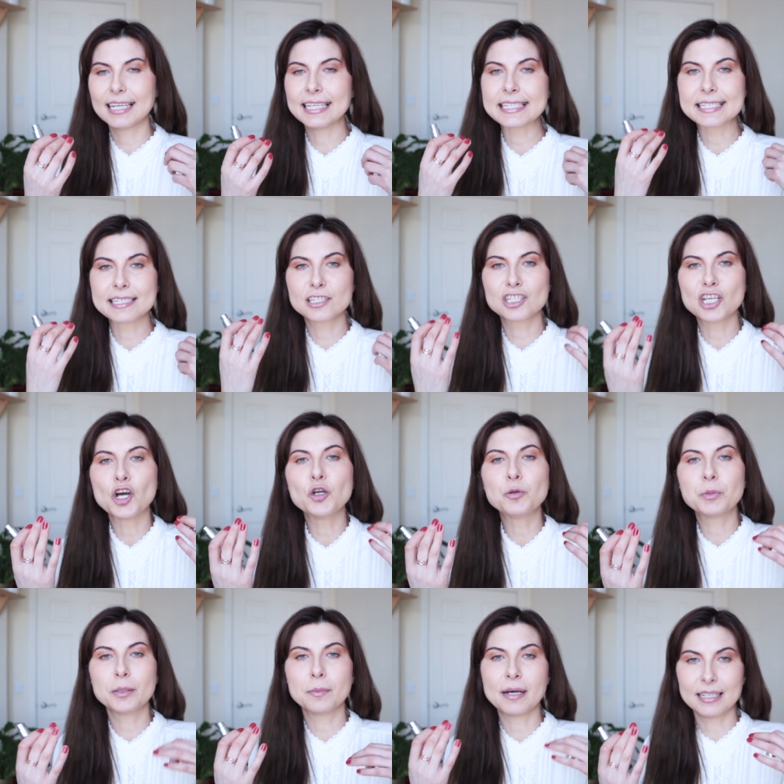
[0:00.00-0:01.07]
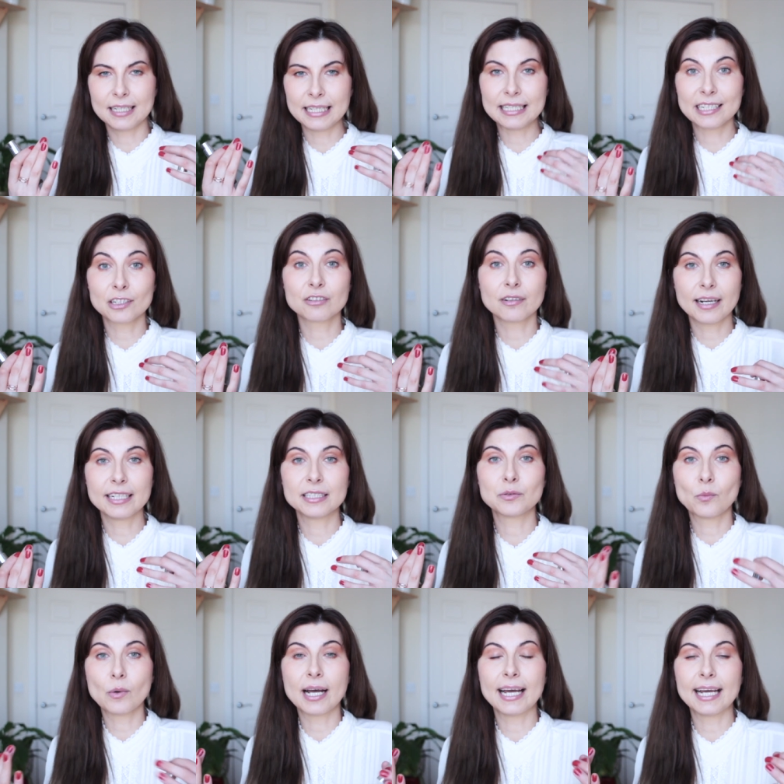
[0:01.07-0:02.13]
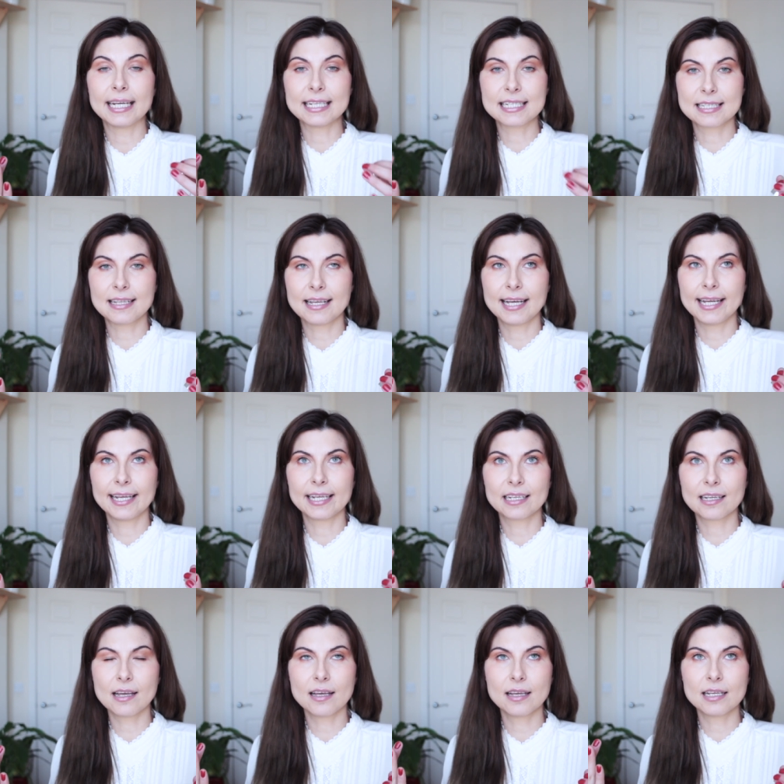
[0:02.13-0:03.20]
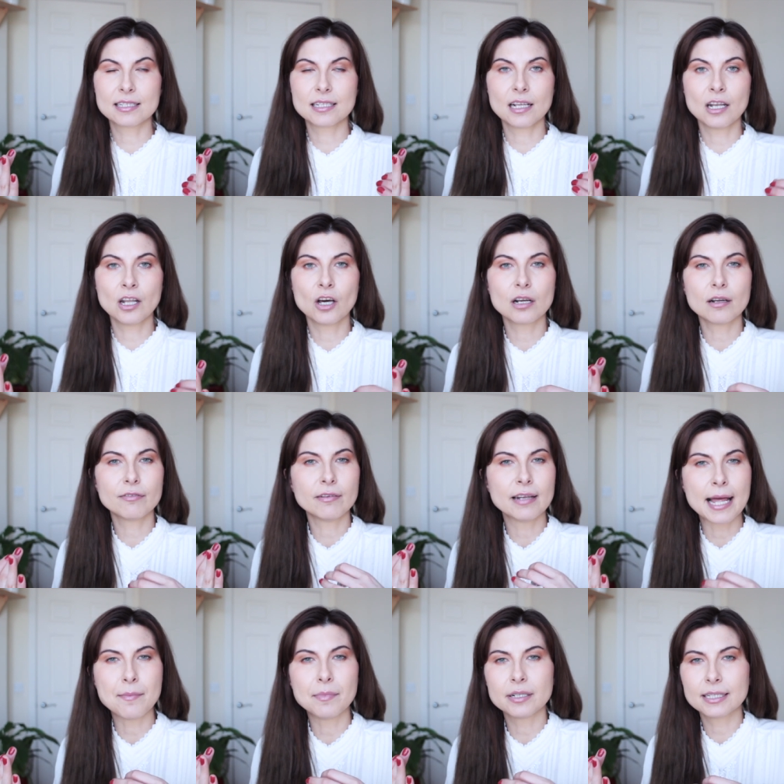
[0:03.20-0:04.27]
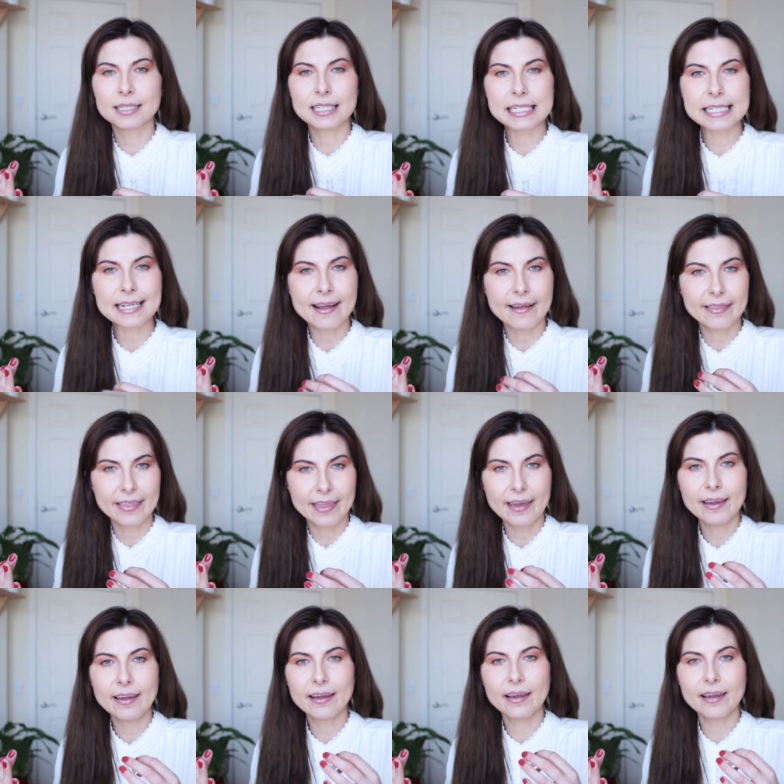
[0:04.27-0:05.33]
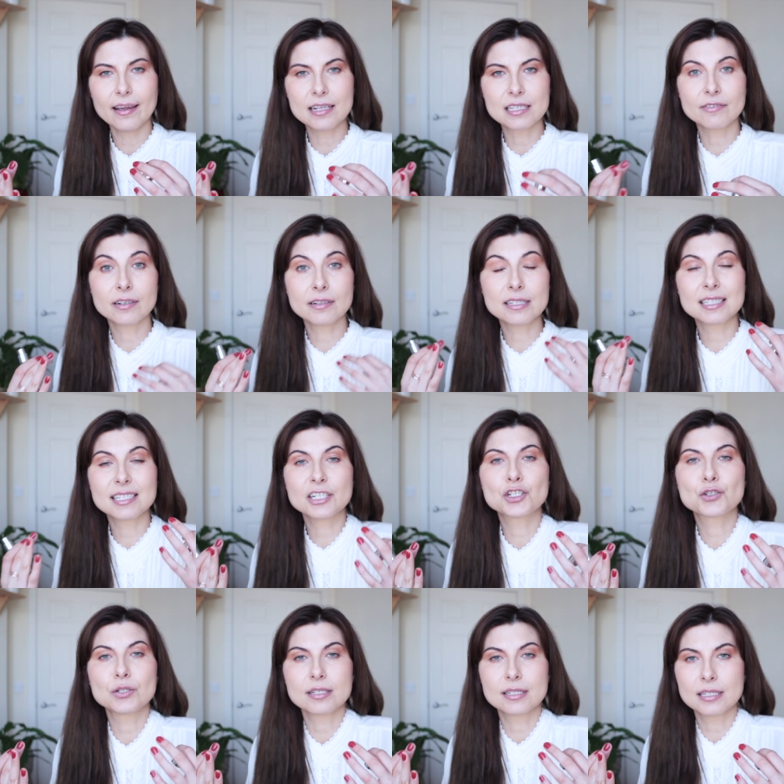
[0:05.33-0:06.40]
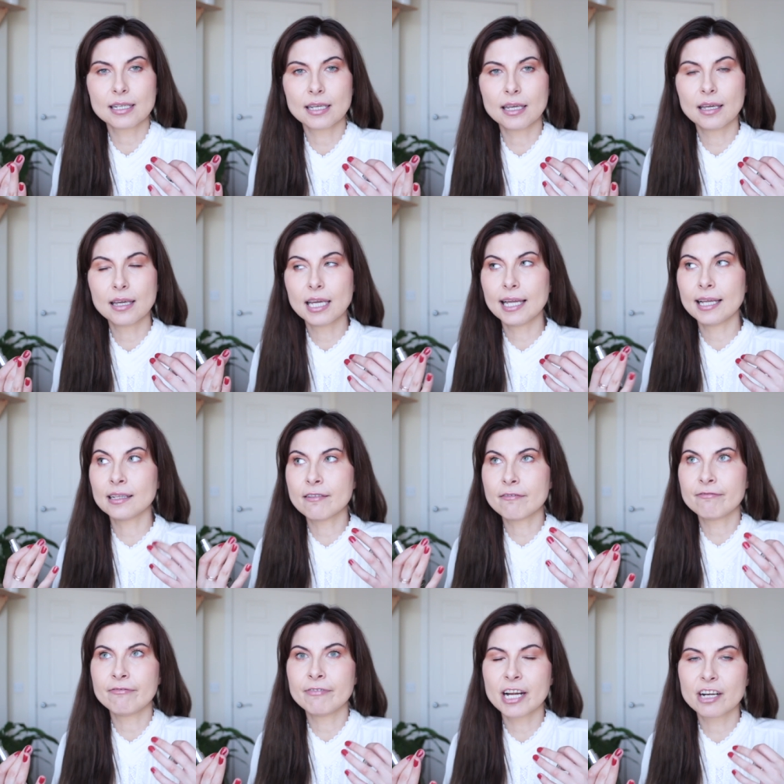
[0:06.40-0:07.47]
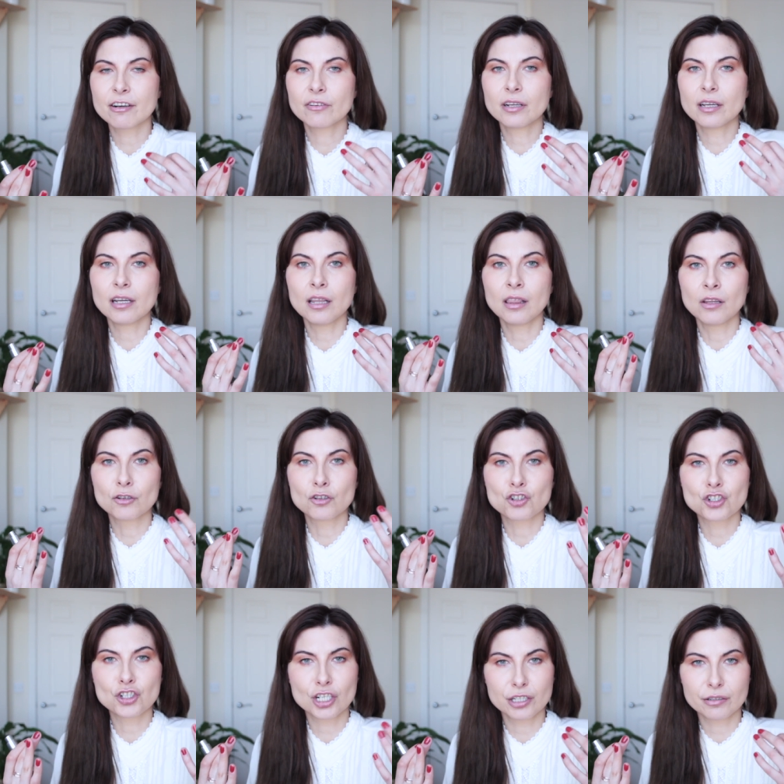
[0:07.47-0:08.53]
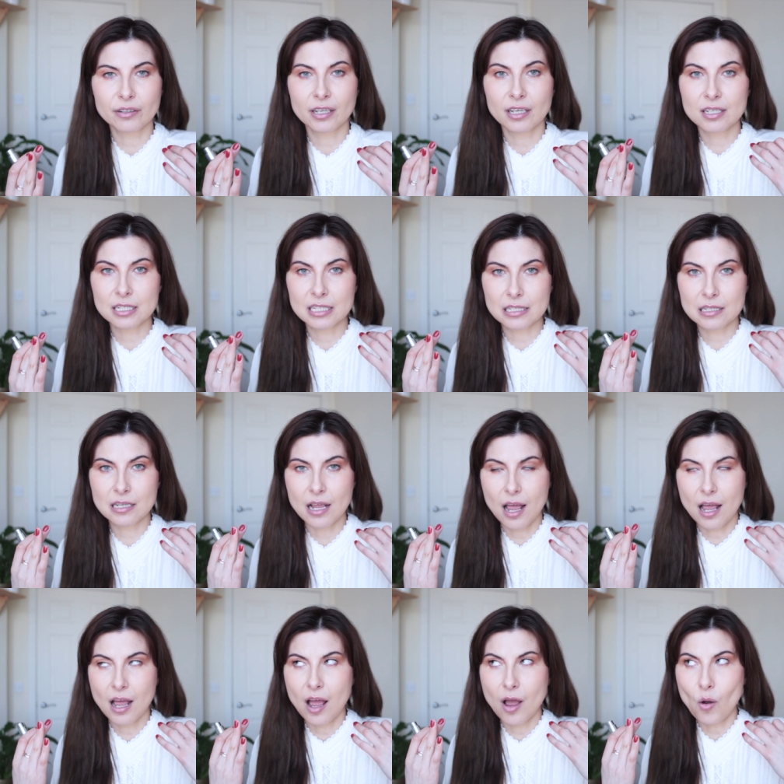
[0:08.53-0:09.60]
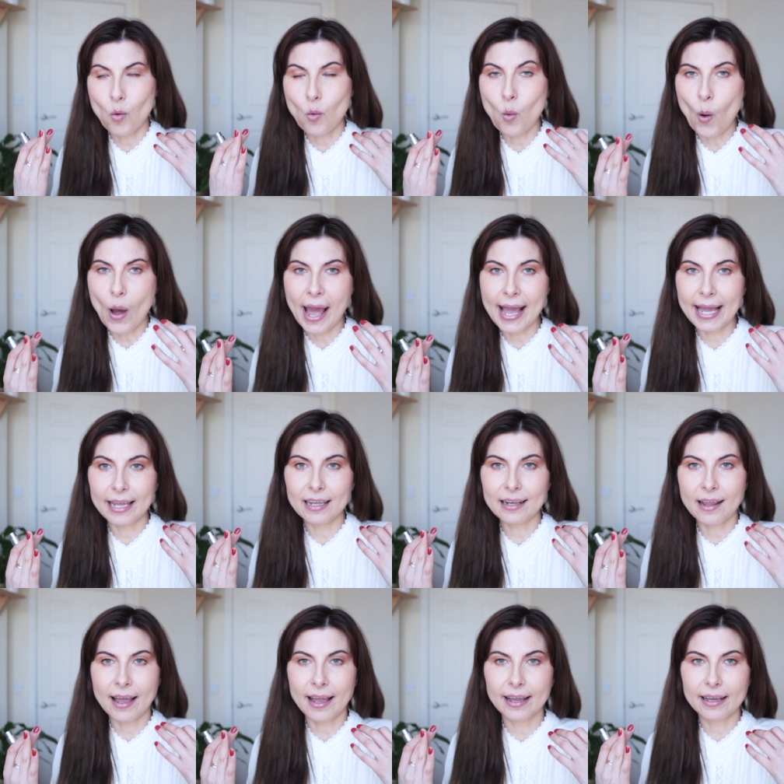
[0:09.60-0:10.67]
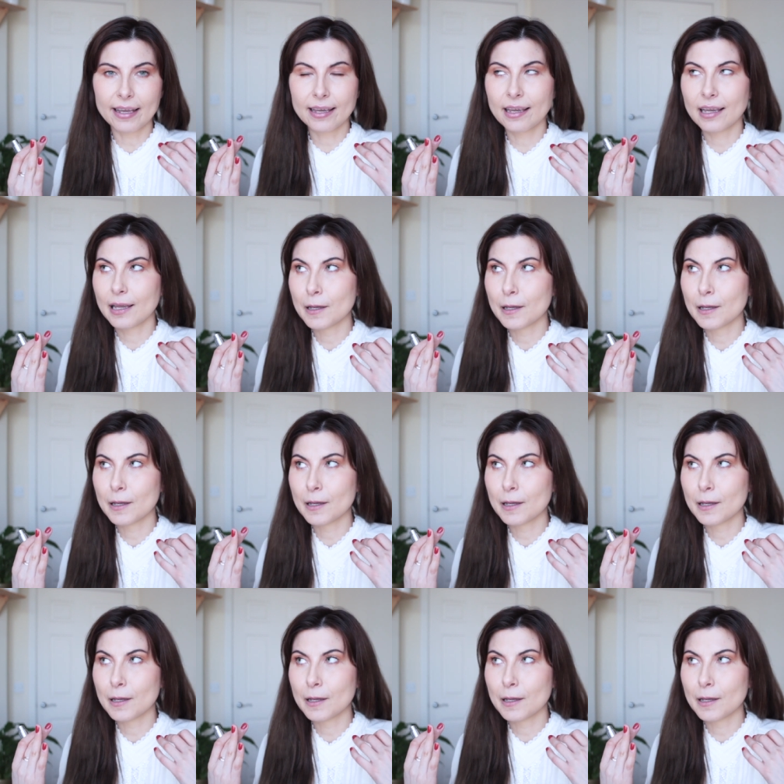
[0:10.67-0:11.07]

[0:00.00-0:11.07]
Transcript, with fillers: it's soapy but in a great way. It's like, it's a lot of lemon in it, I think. It's very citrusy in a very luxurious way. Like,